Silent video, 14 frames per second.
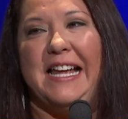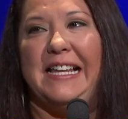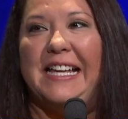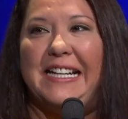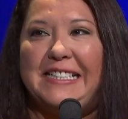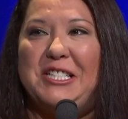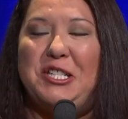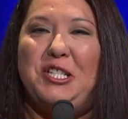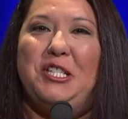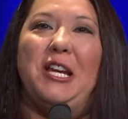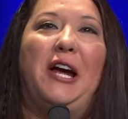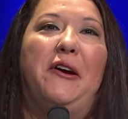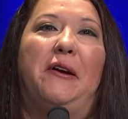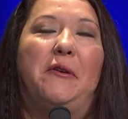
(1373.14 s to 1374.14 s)
I like to
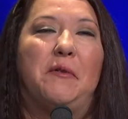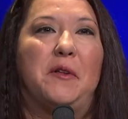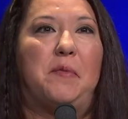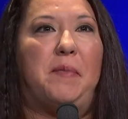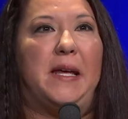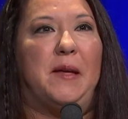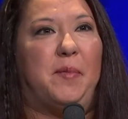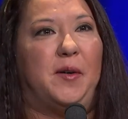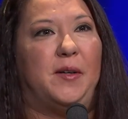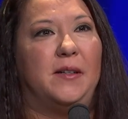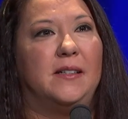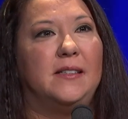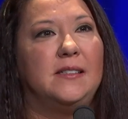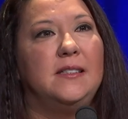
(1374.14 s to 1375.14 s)
share it with people